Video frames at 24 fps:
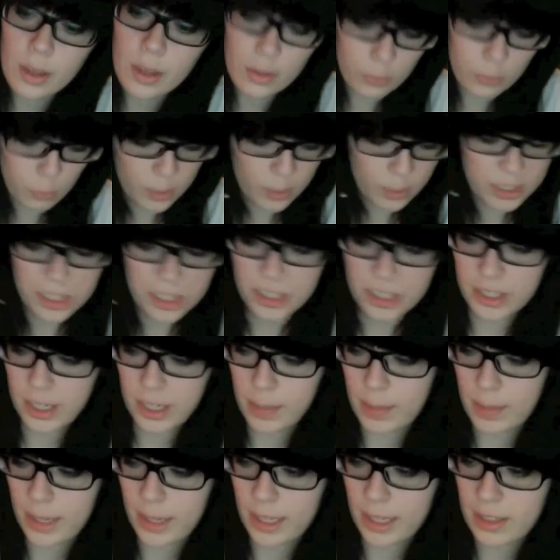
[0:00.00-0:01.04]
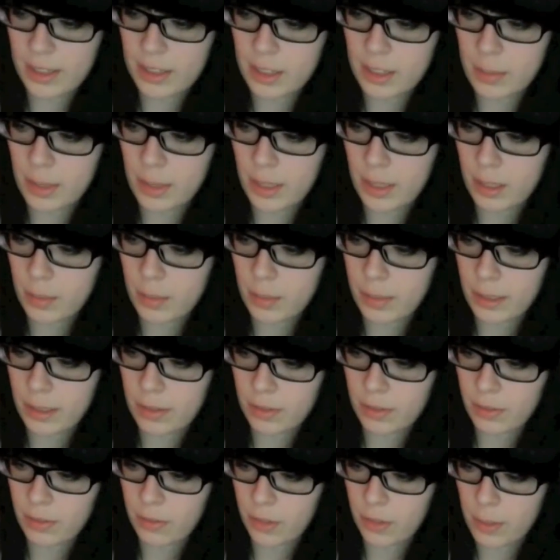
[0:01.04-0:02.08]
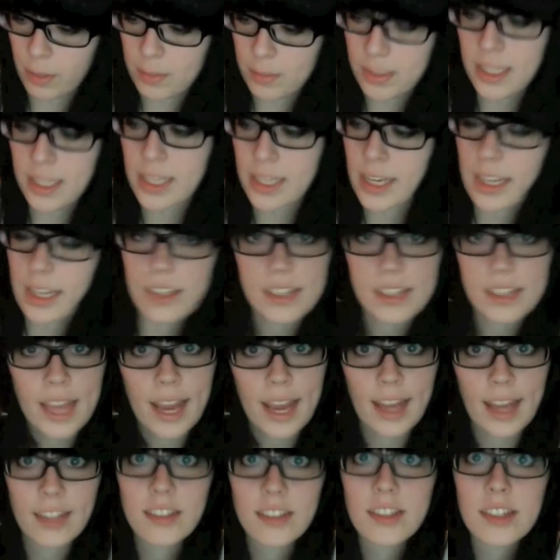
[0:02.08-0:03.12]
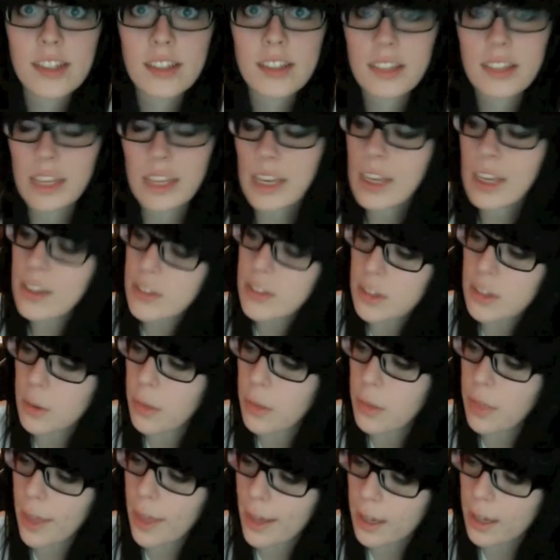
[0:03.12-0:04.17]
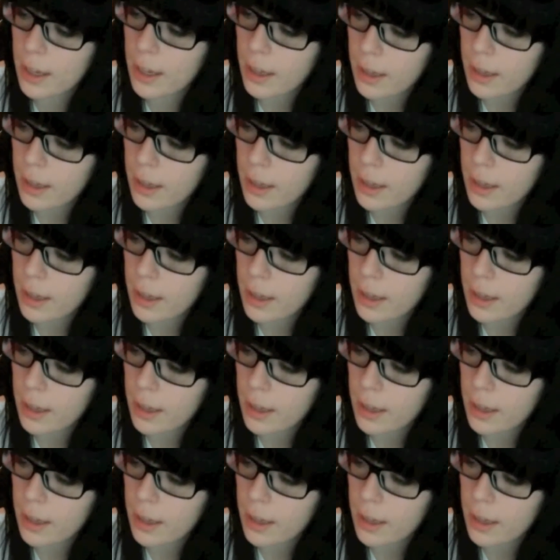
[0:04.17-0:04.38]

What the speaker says: Which can make it seem a little bit flimsy in his hand since he is so thick.